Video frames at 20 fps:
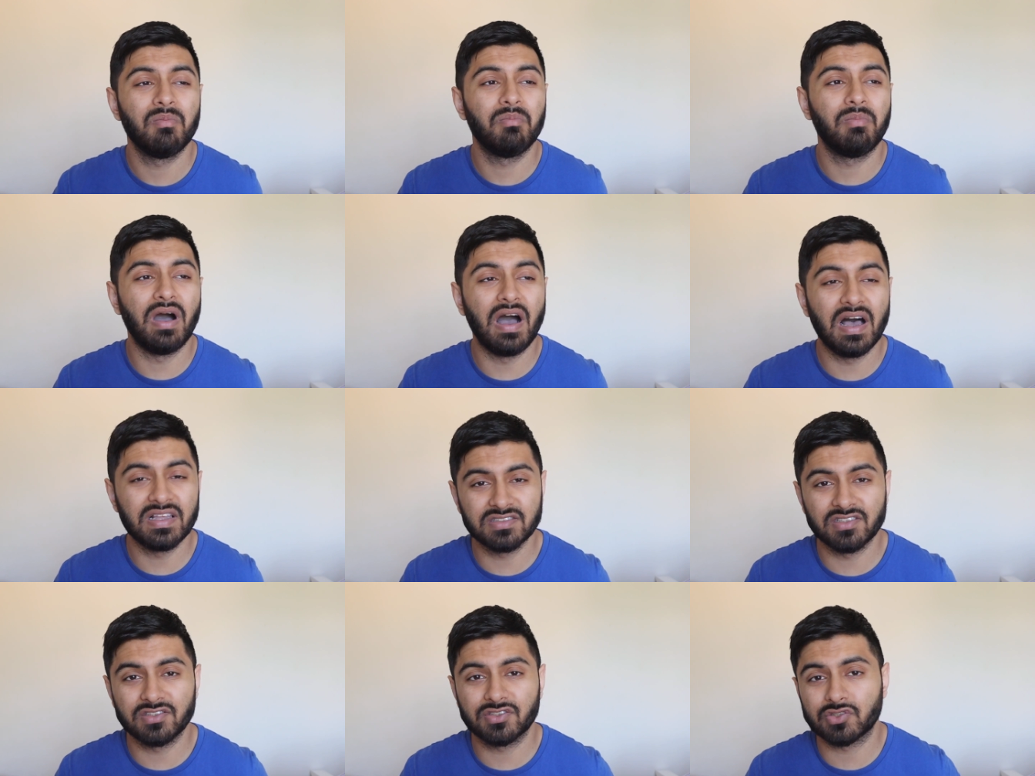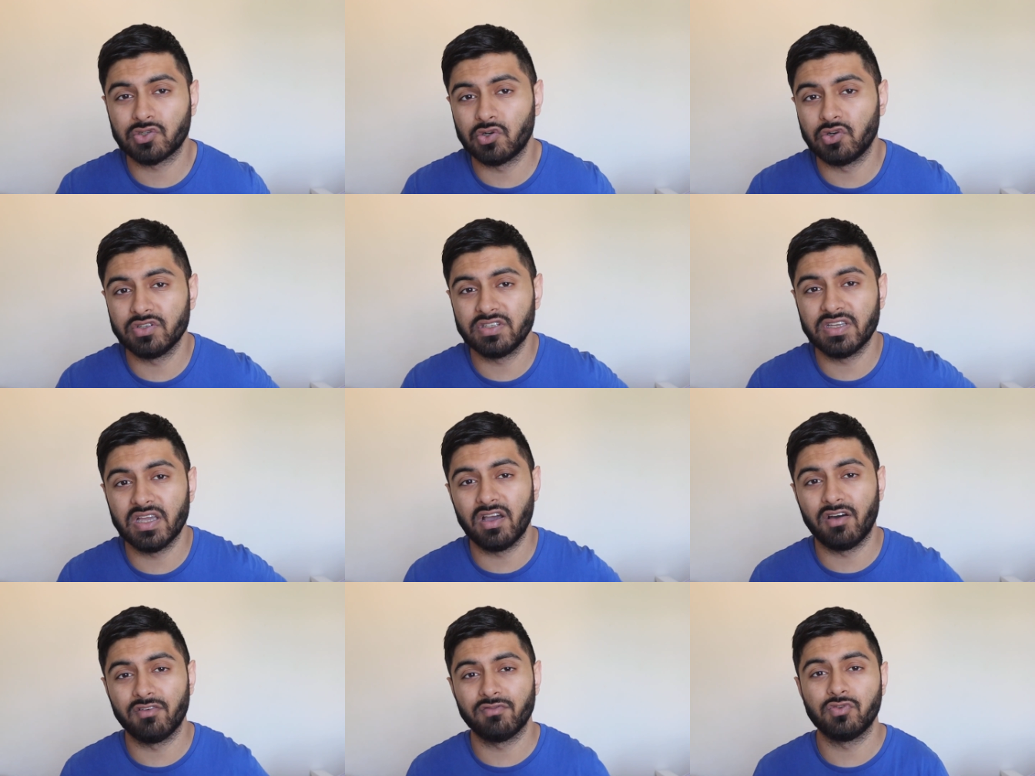but hasn't scored
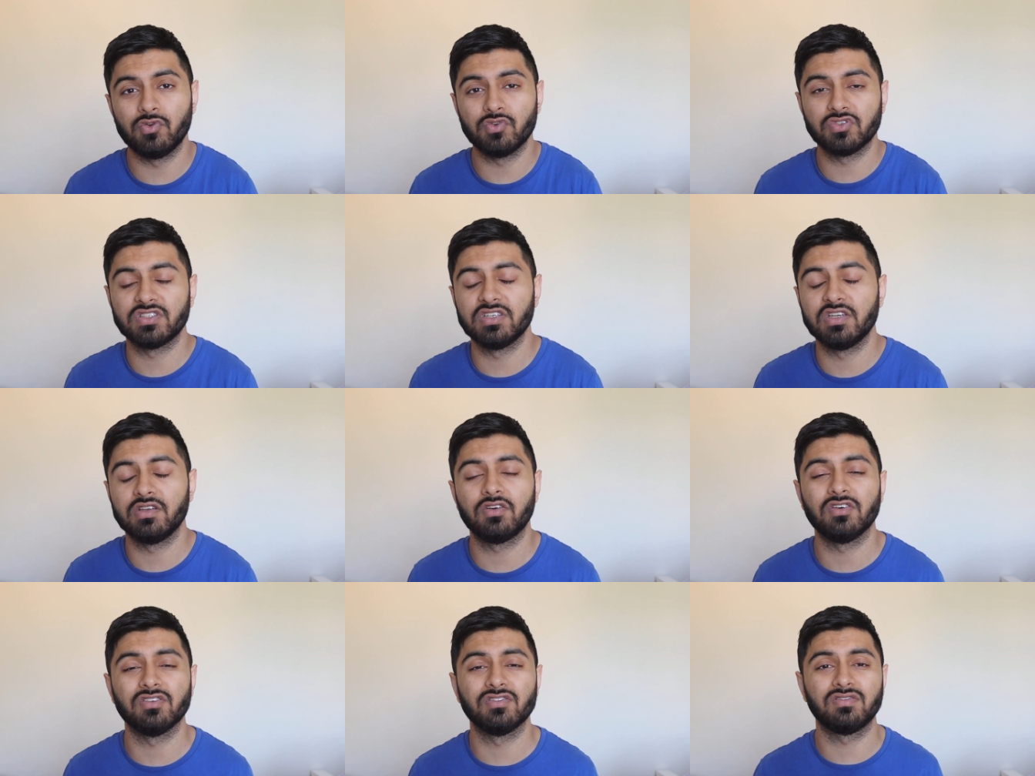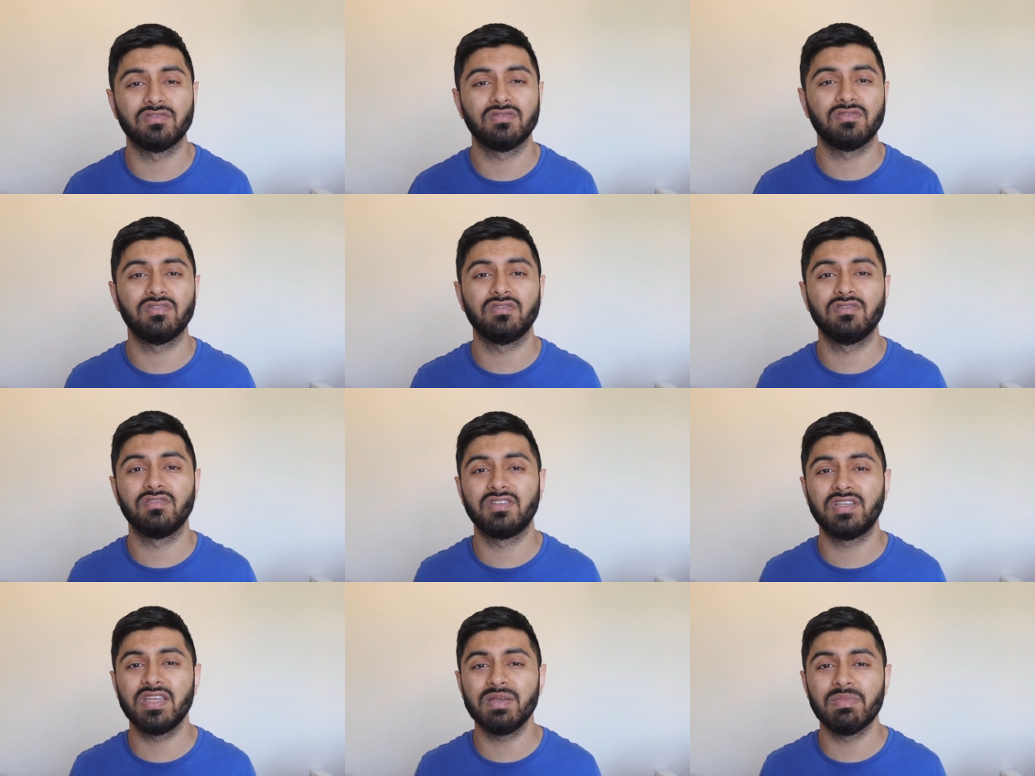yet, unfortunately, because
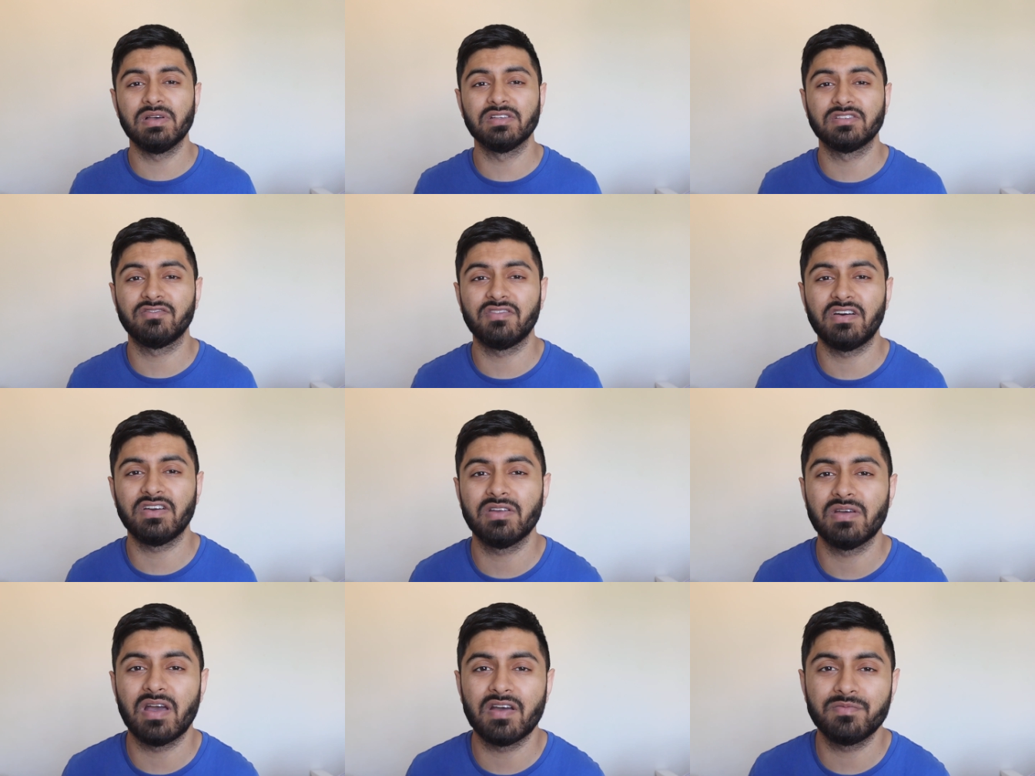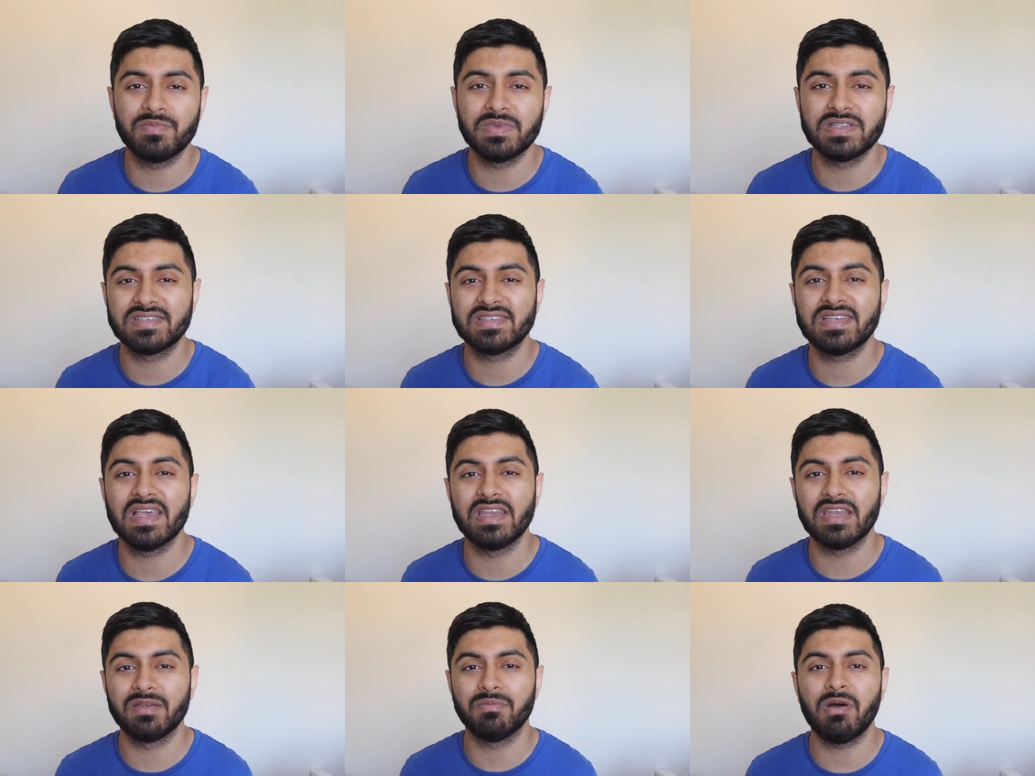teammates around him haven't been
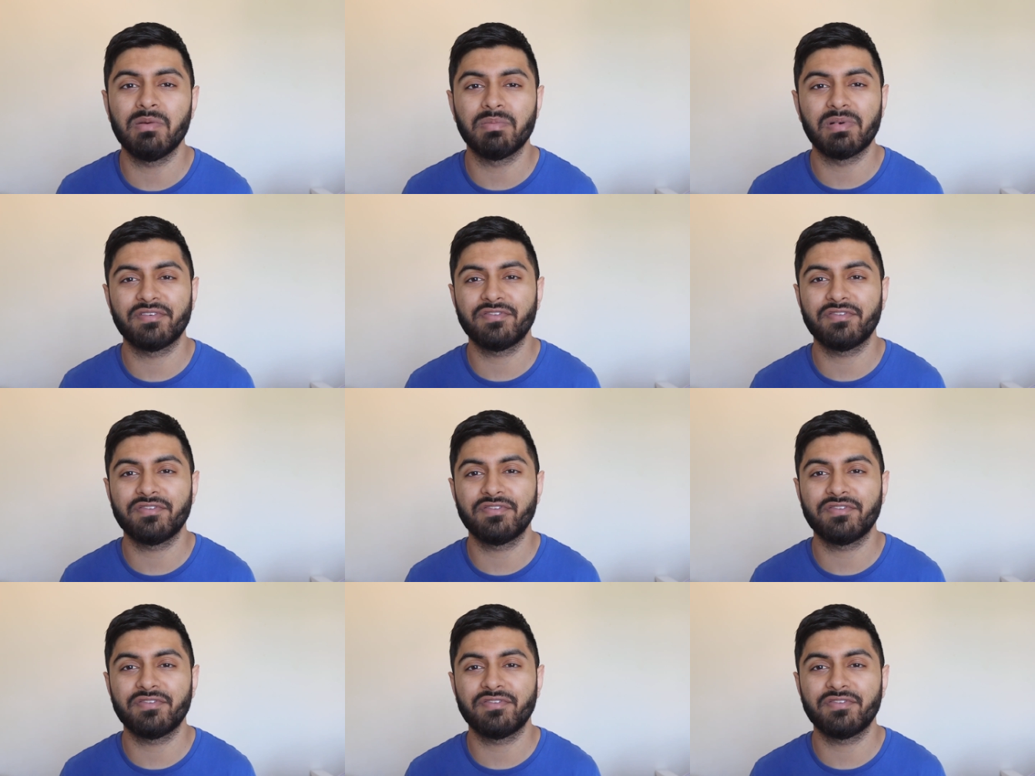setting him up.